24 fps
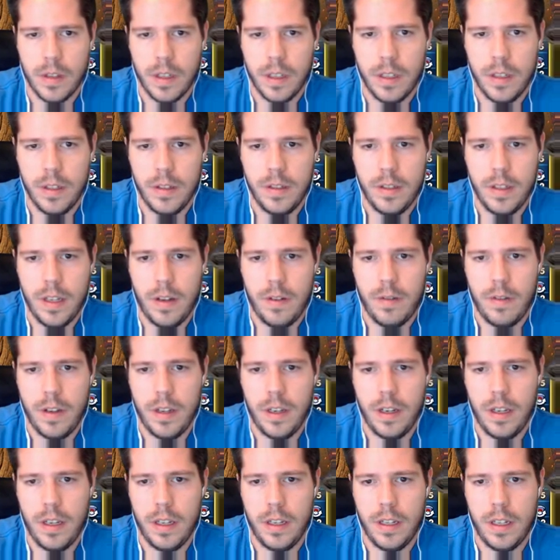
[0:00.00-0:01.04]
Seven,
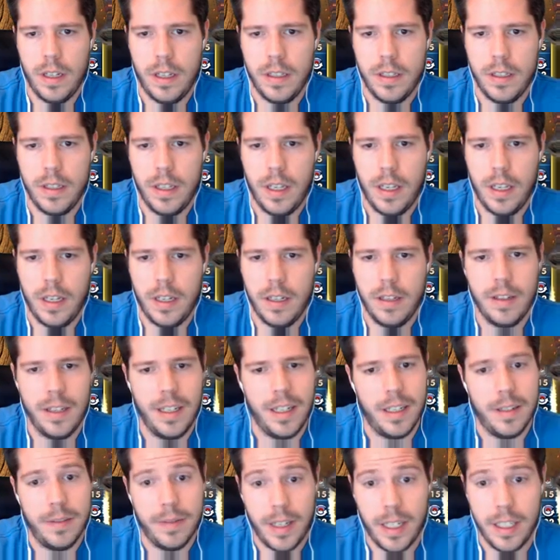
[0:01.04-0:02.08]
eight, nine, ten. Yeah,
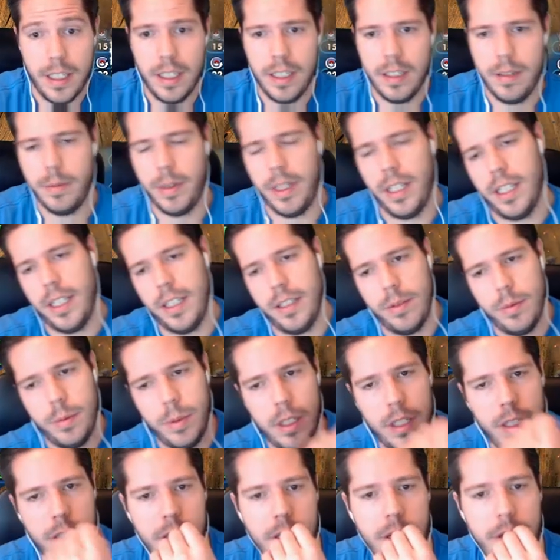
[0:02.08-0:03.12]
I needed my last
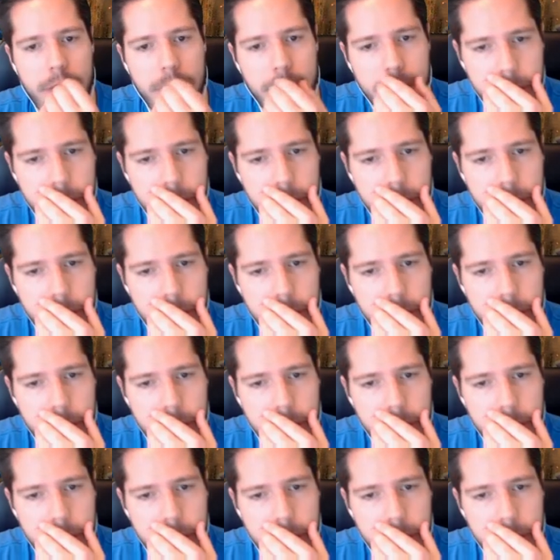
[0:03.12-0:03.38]
welder.